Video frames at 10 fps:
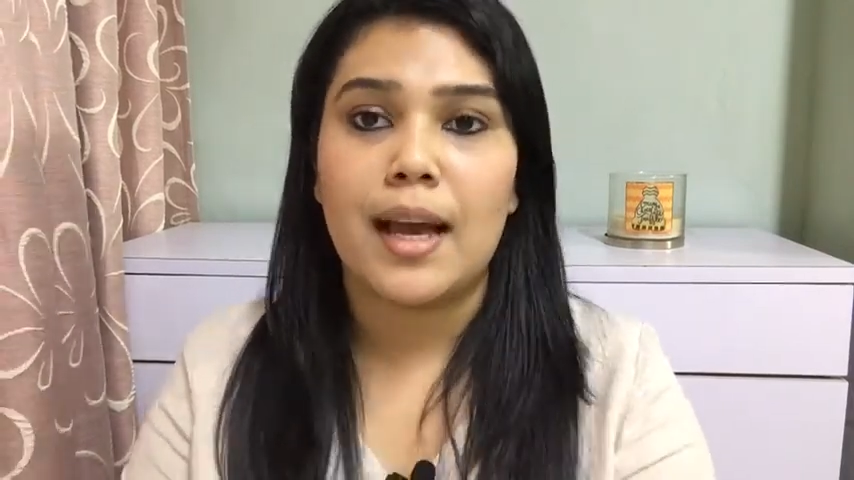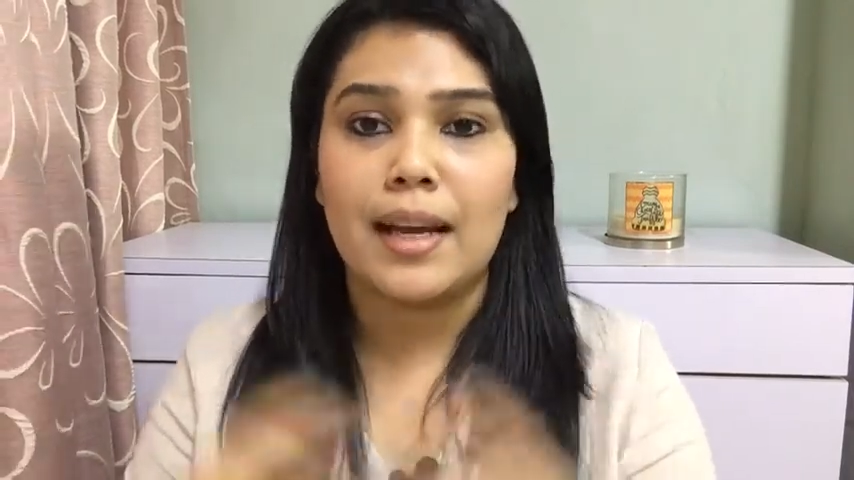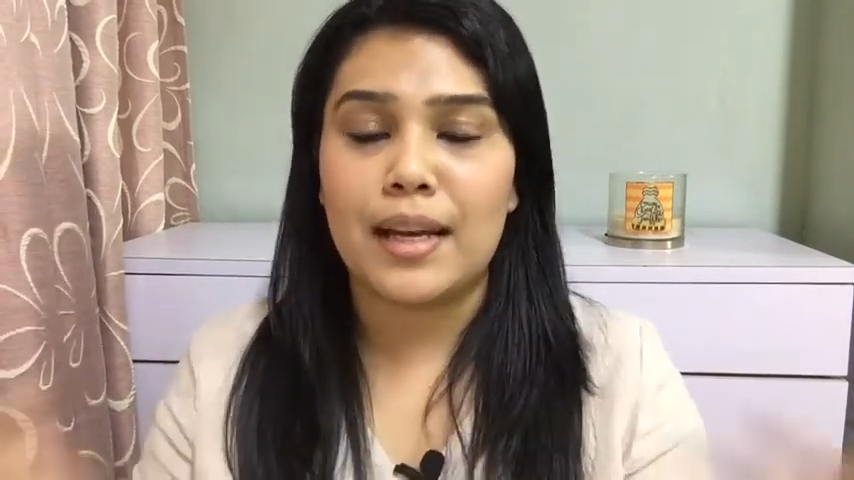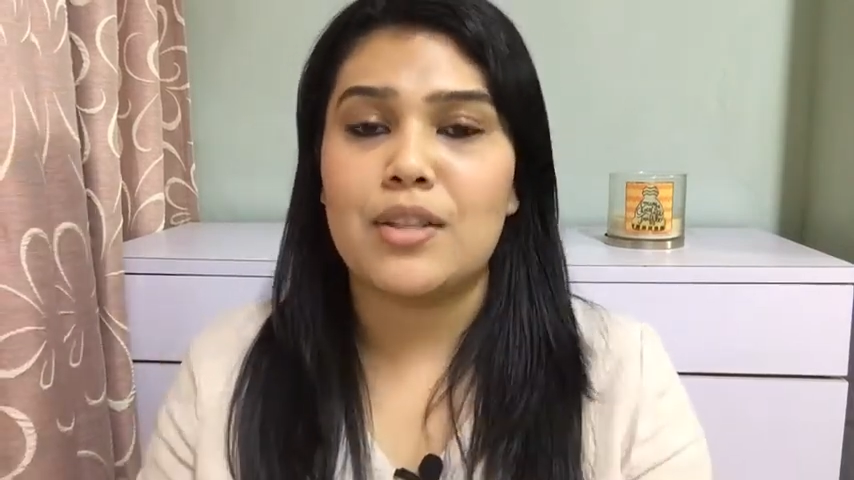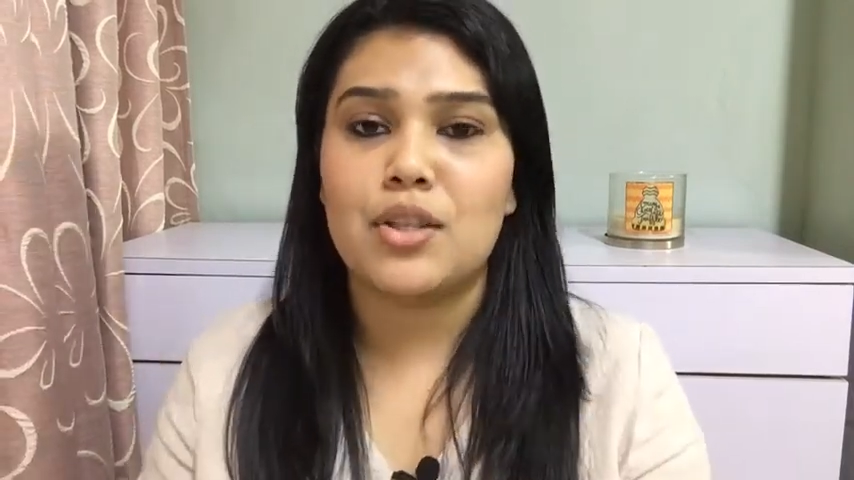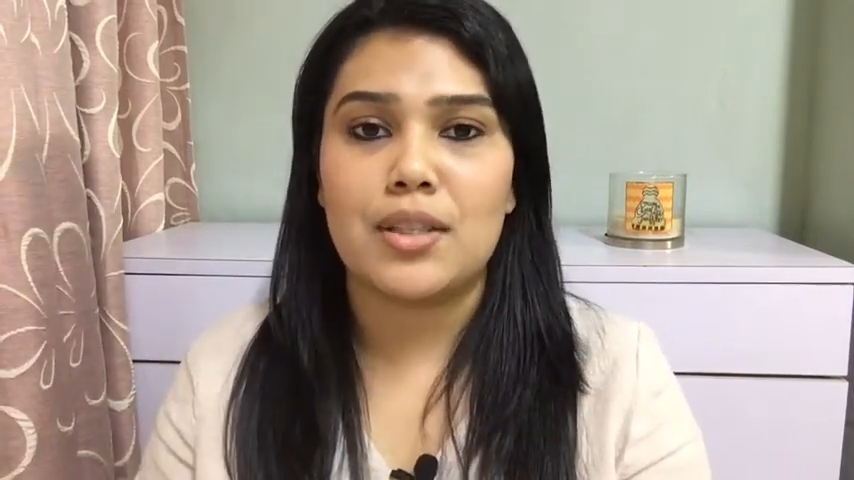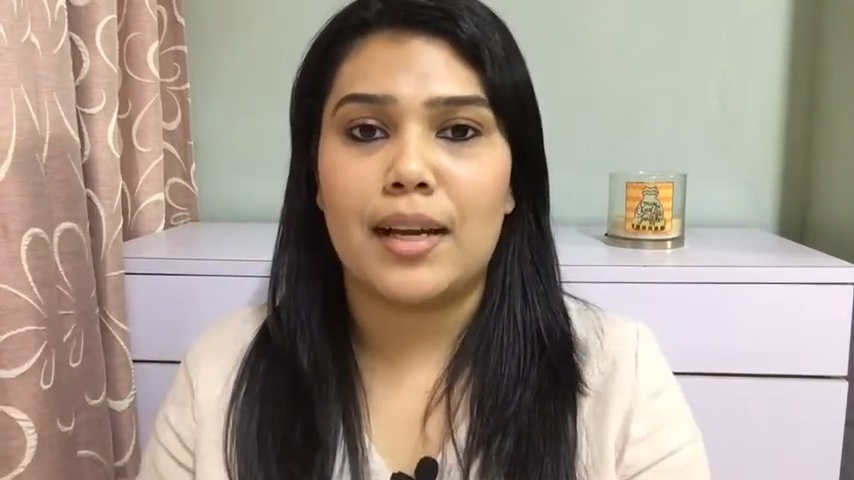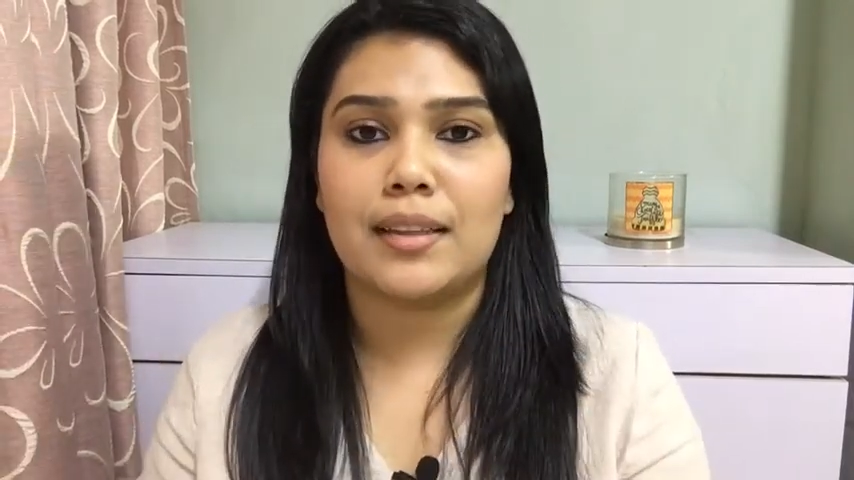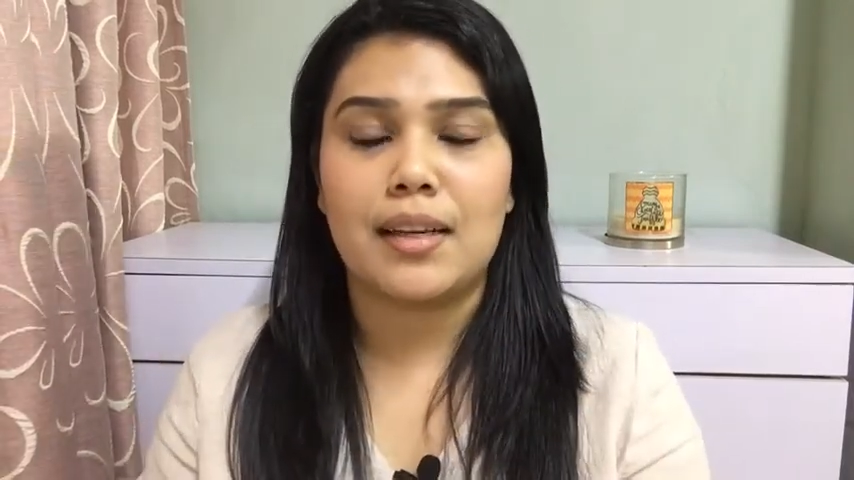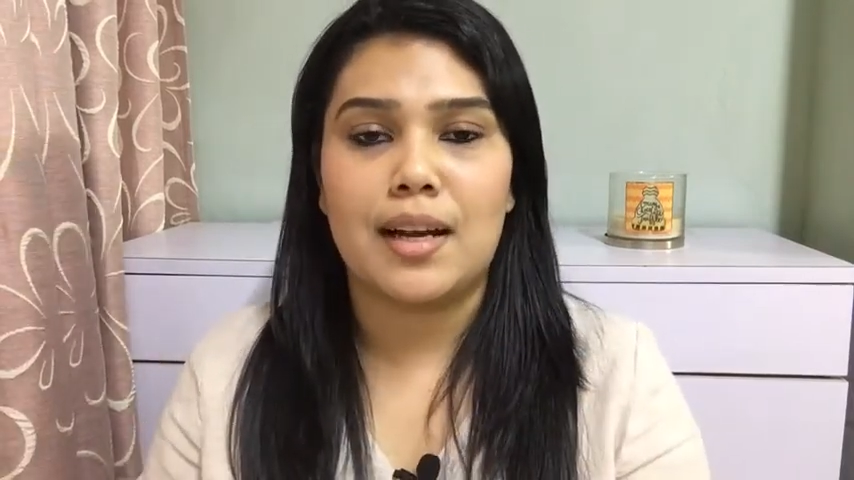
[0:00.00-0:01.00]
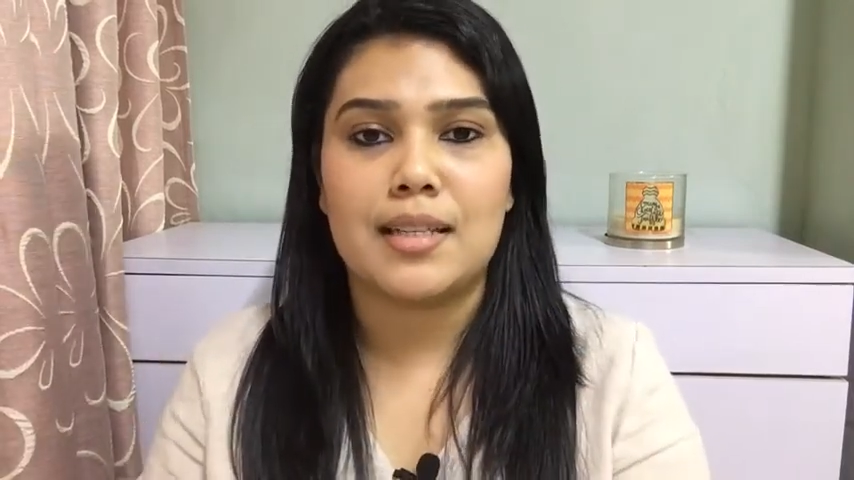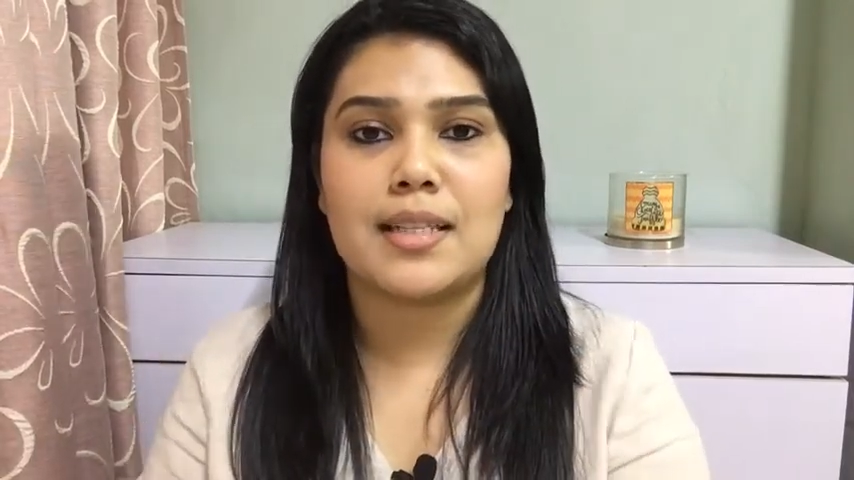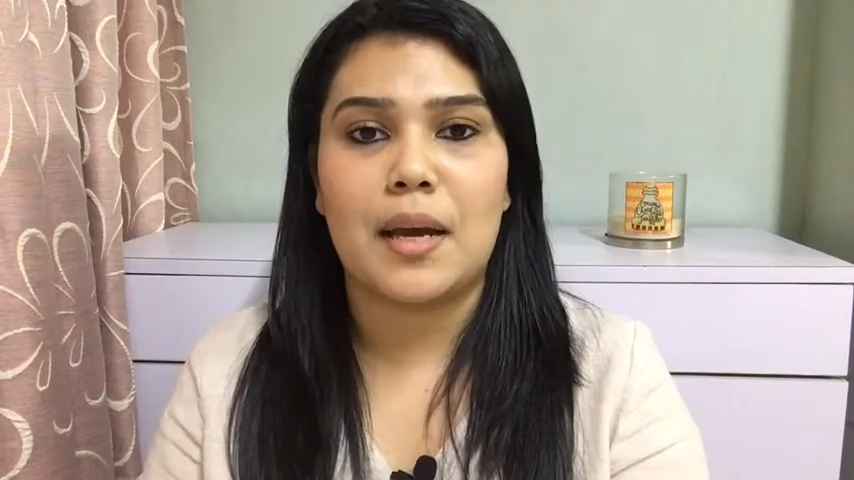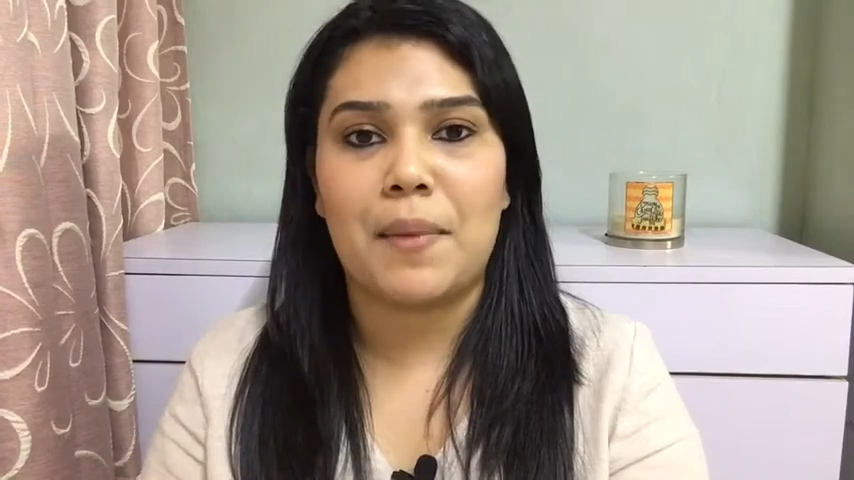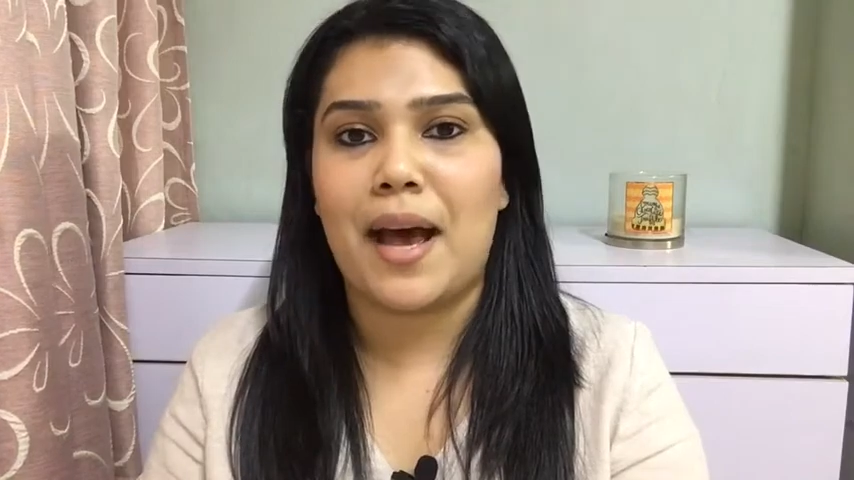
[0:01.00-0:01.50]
Again, just like the last time,